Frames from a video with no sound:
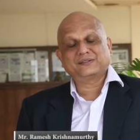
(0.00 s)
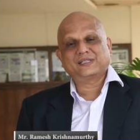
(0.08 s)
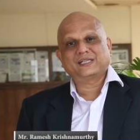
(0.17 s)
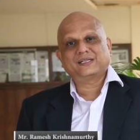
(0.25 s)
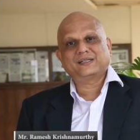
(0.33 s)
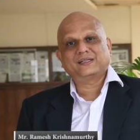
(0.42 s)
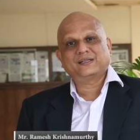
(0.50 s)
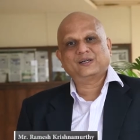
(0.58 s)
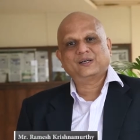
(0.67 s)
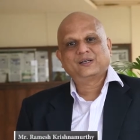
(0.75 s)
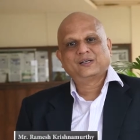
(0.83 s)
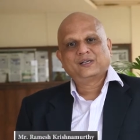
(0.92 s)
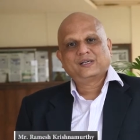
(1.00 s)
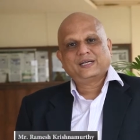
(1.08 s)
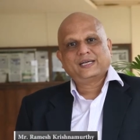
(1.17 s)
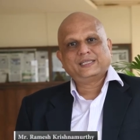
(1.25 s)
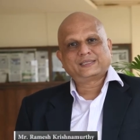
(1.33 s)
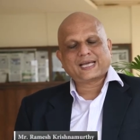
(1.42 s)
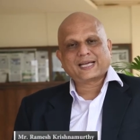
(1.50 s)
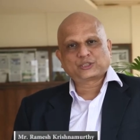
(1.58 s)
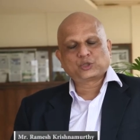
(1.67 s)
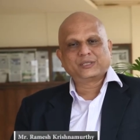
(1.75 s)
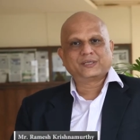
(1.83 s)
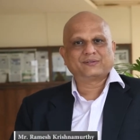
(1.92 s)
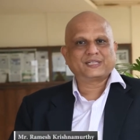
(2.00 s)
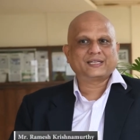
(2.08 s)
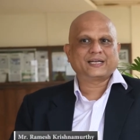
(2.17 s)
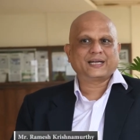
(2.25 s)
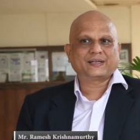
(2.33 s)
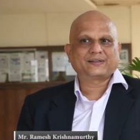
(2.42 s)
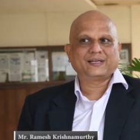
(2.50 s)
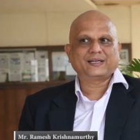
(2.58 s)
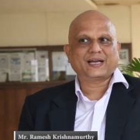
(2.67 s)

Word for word: and uh, it's actually a very rare thing.